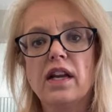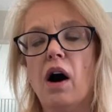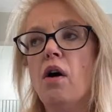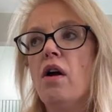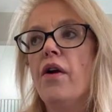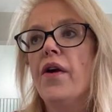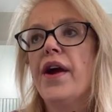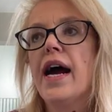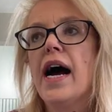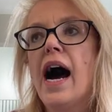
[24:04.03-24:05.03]
know,
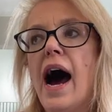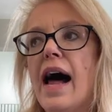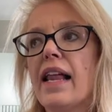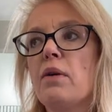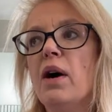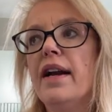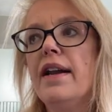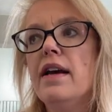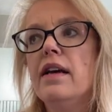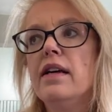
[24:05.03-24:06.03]
Hollywood